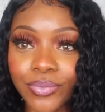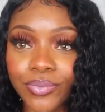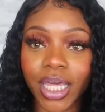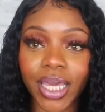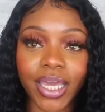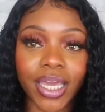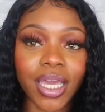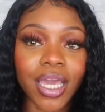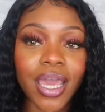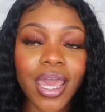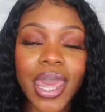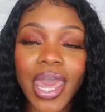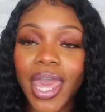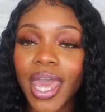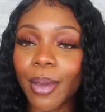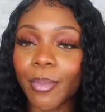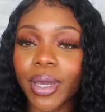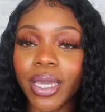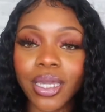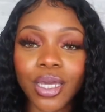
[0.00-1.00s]
Like,
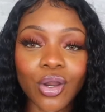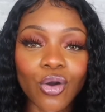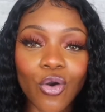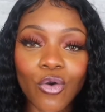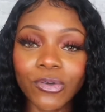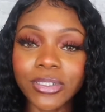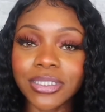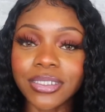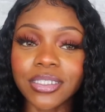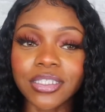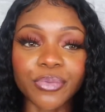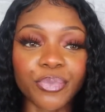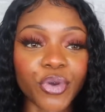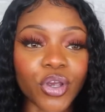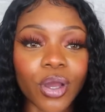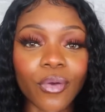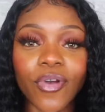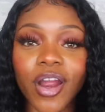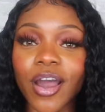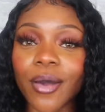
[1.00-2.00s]
am I gonna always need to
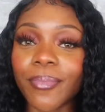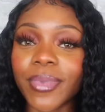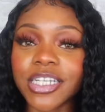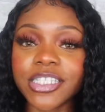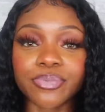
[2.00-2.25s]
bring around my